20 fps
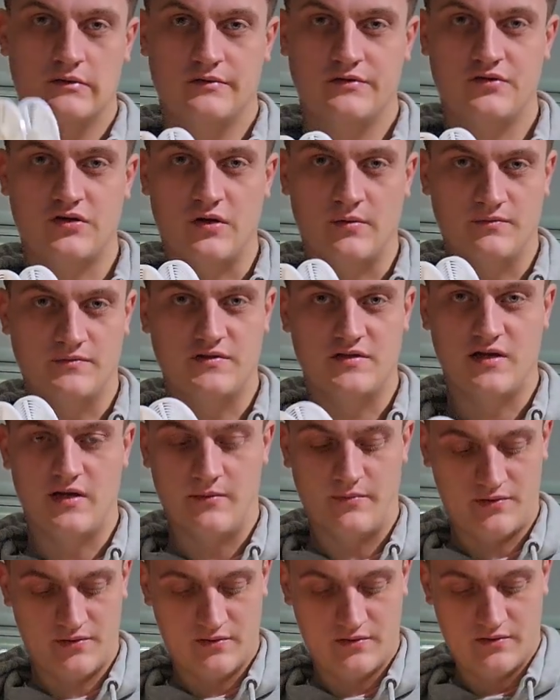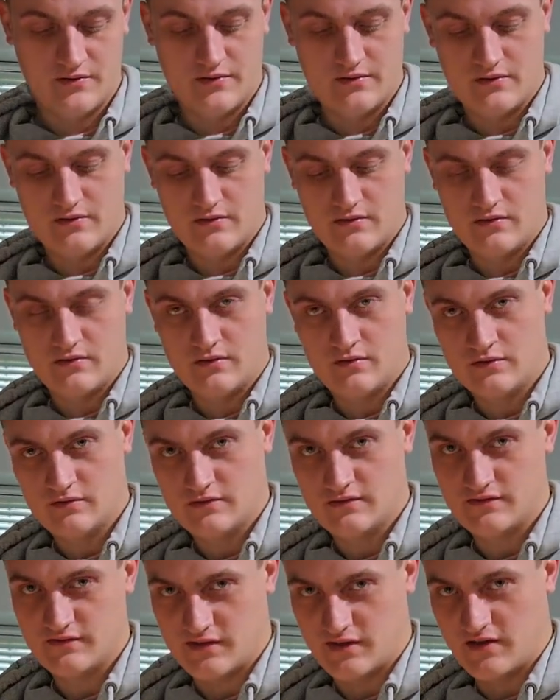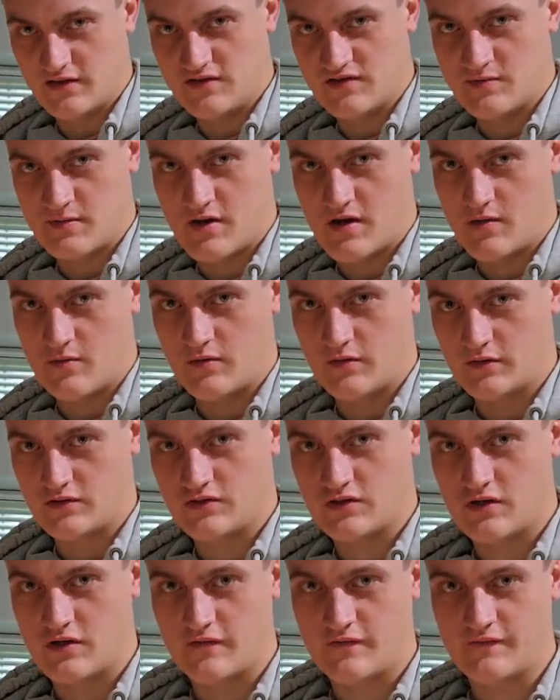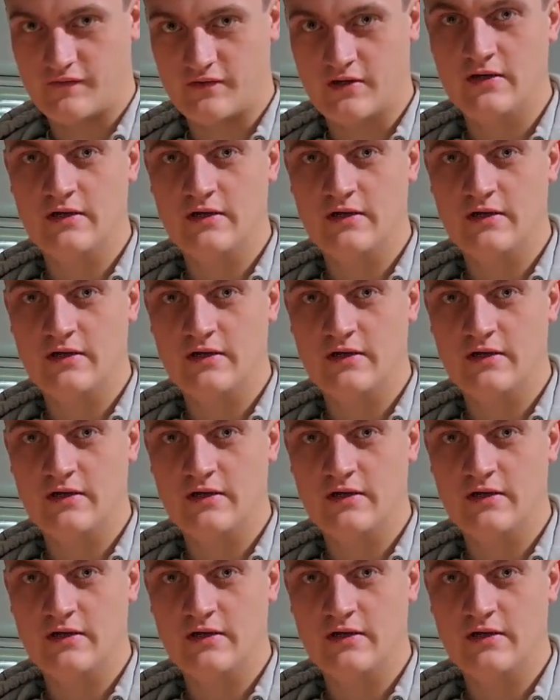Top tip, take your smartwatch off.